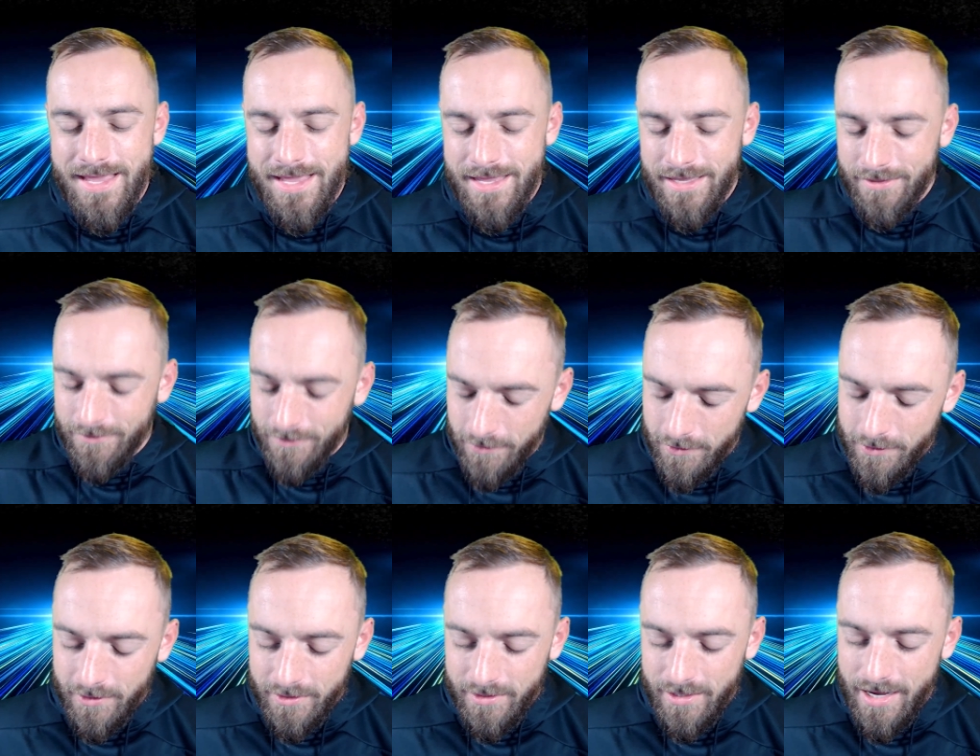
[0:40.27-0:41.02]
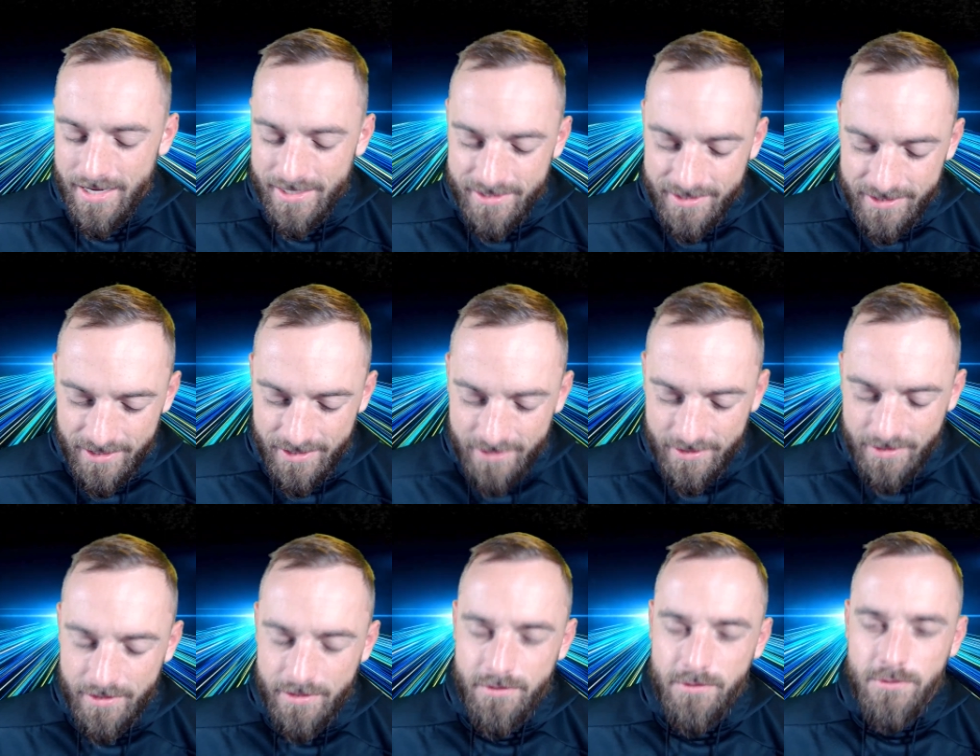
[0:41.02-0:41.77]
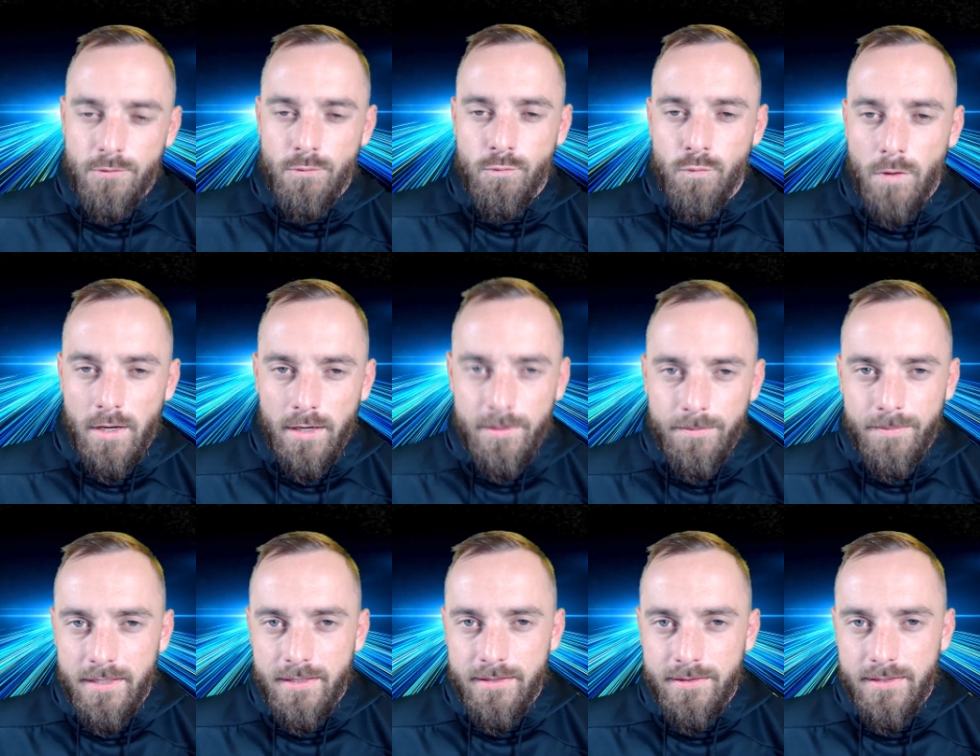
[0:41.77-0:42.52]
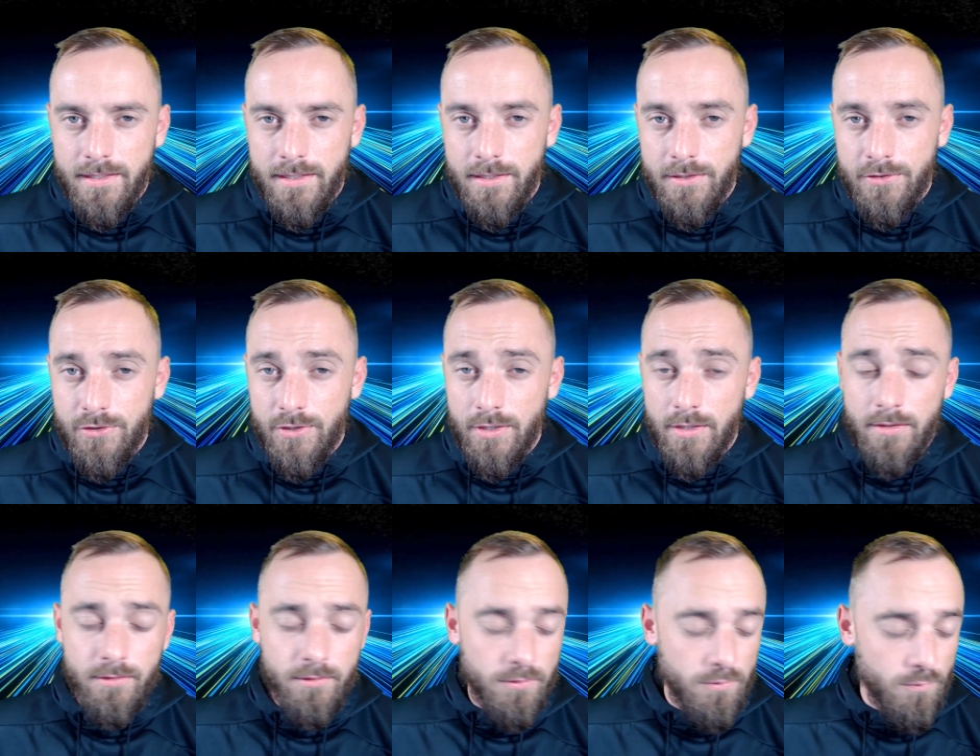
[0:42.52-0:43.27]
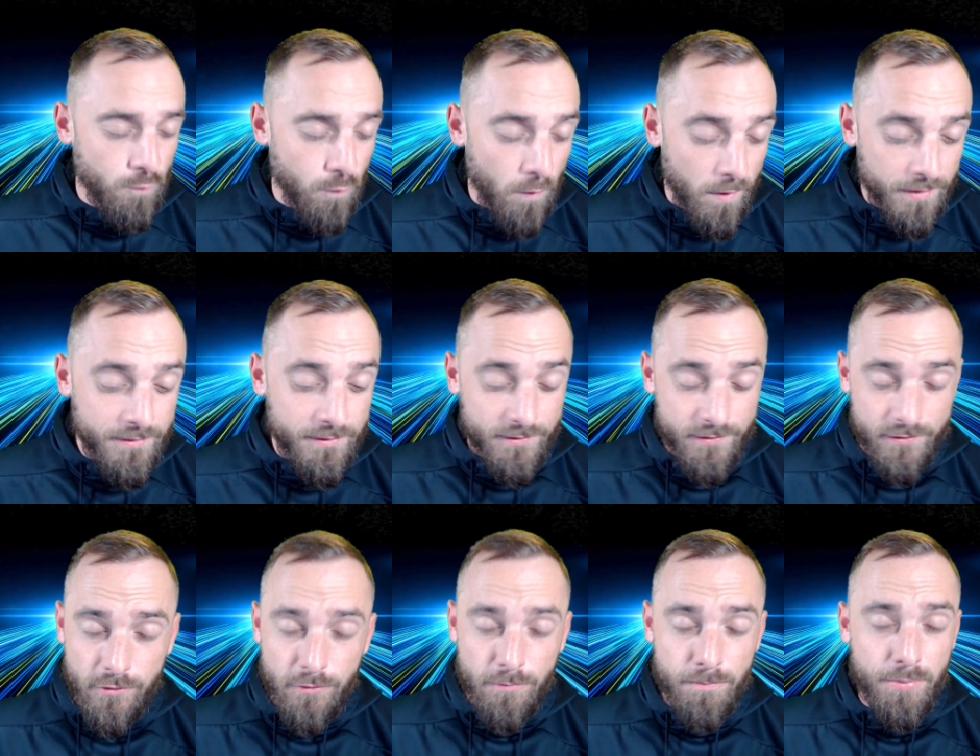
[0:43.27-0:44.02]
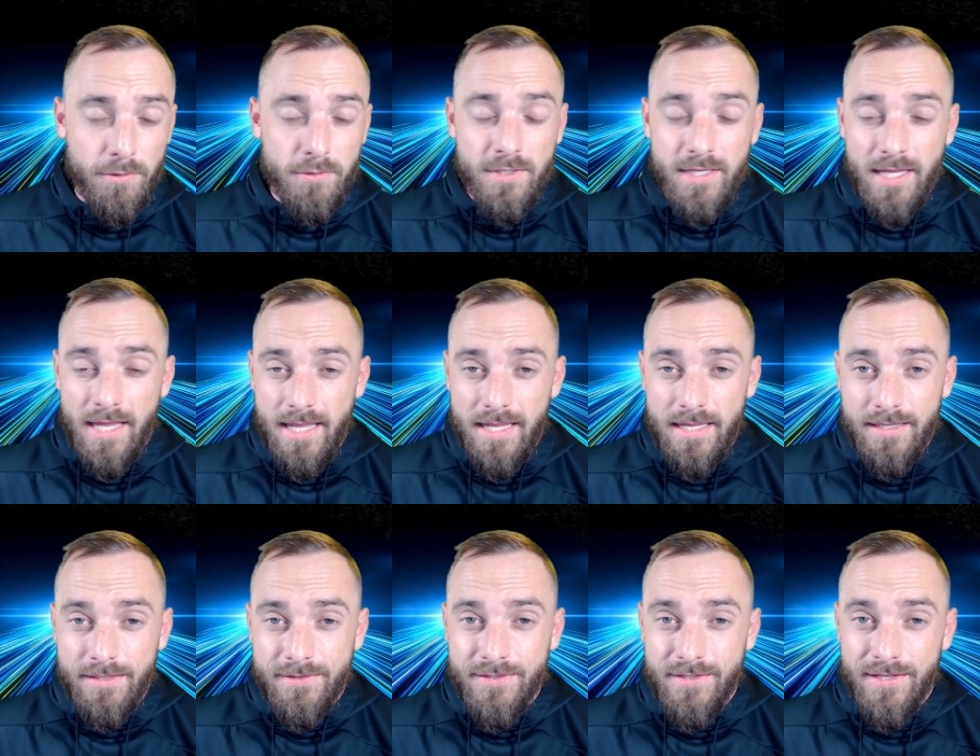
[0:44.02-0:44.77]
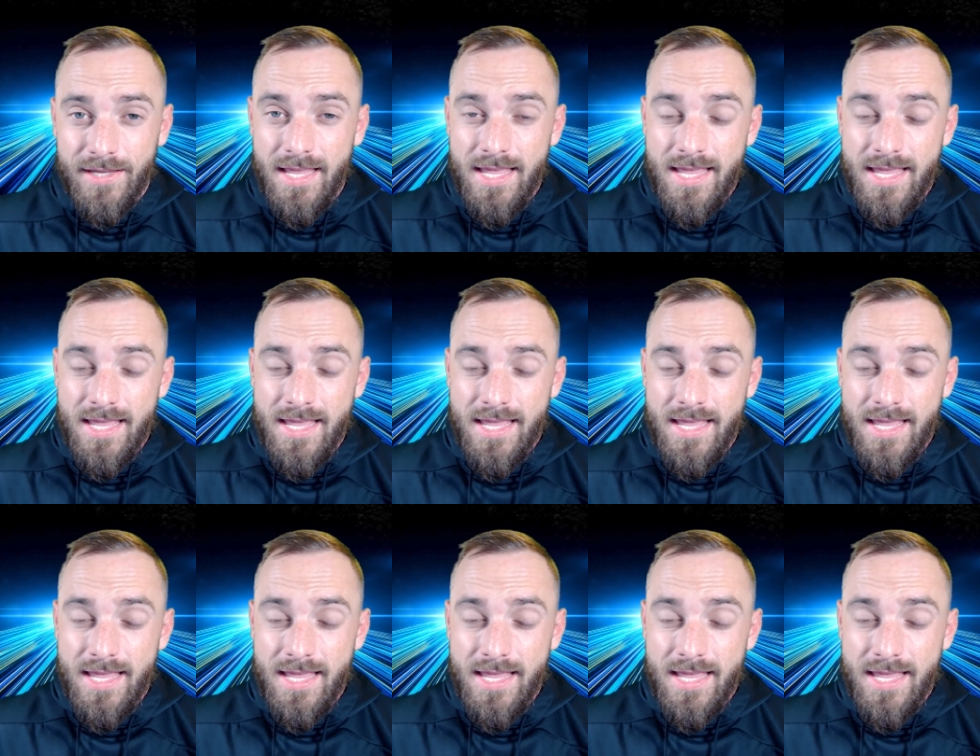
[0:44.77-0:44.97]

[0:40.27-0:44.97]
And look, I get it. You want to be a degen. You want super gains.